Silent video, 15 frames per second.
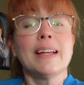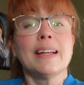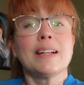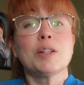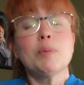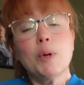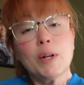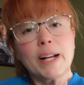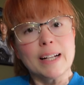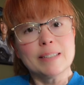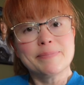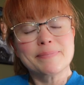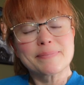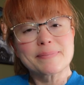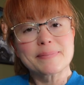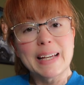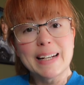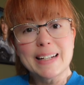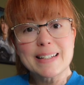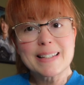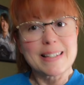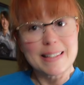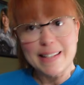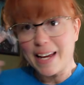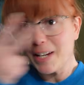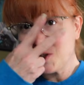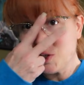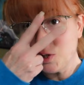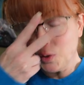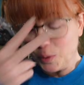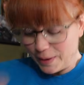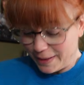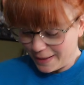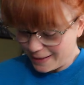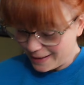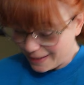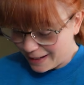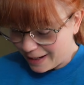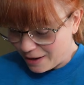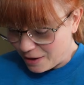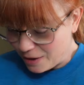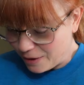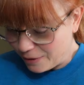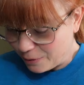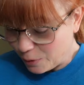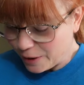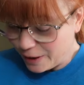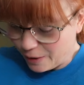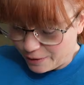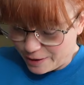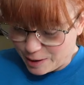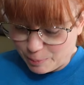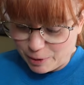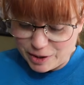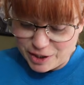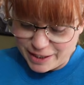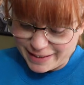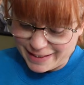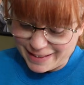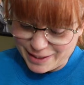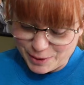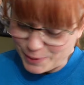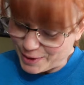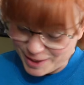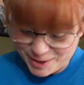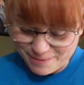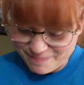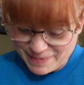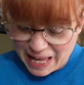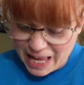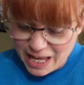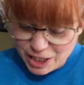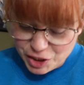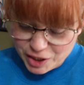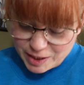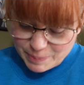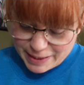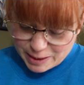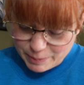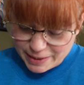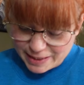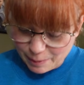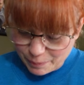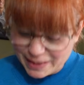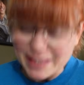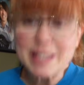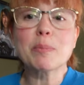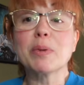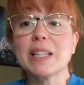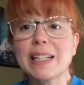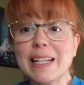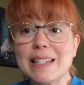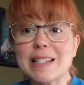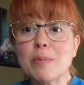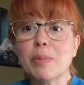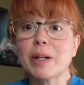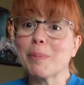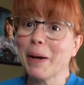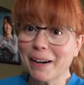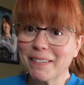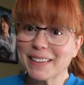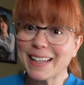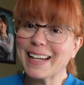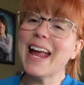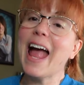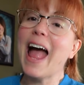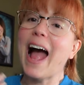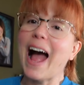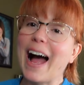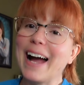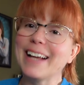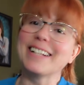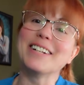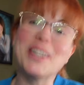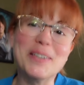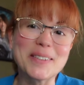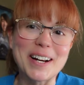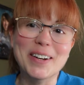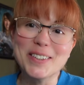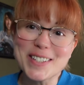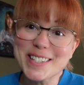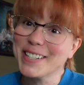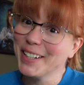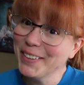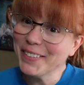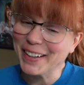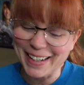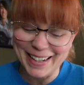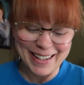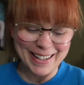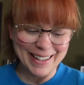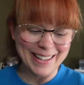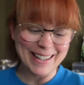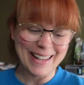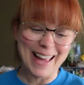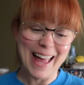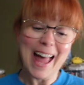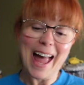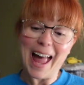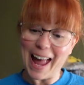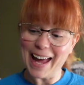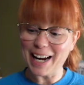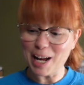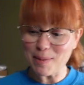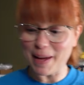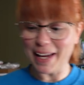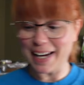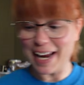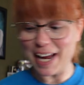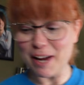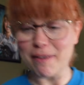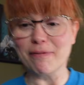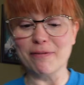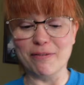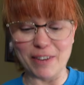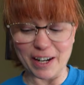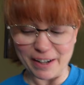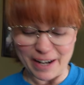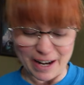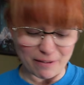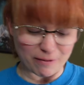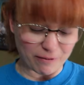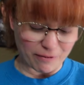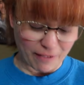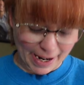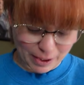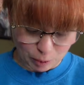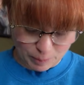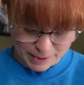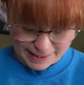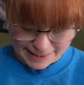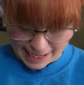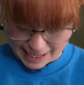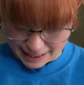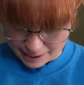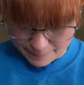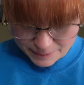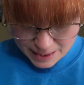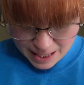Good morning. It is day 2 of working on this project, and this was just meant to be something simple and easy, but apparently I didn't know what I was doing. And I made a very vital mistake.